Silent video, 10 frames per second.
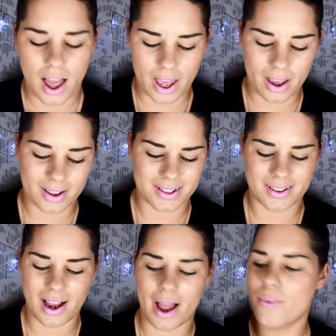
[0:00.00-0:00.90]

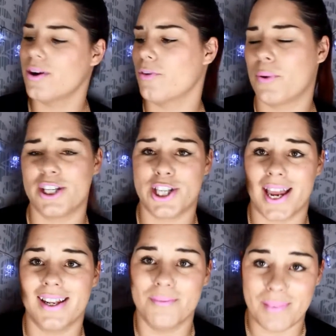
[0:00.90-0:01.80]
I would have
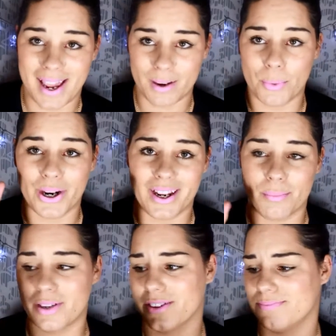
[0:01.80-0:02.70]
appreciated MAC putting a
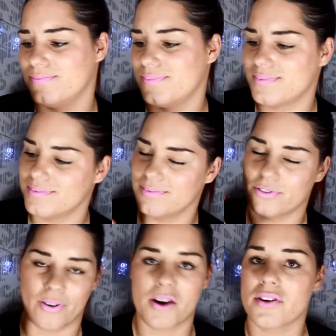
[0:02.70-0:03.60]
bit of a
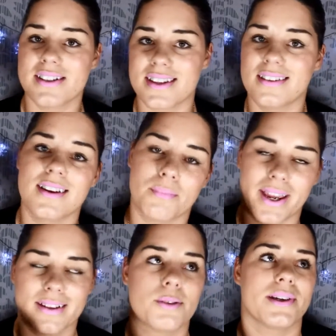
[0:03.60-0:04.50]
fragrance in there to
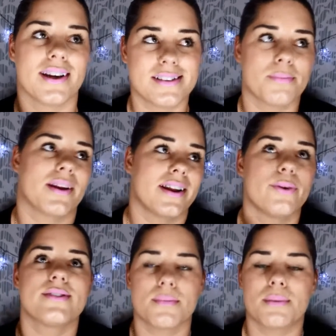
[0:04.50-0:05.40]
make it a little bit nicer, but I
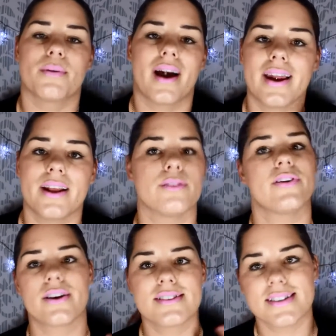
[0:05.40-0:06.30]
know some people can't handle
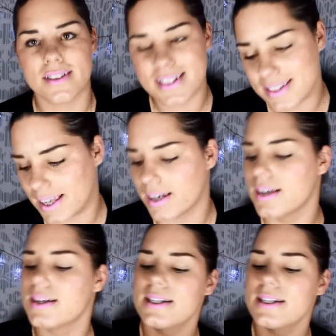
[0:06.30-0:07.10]
fragrances on their skin.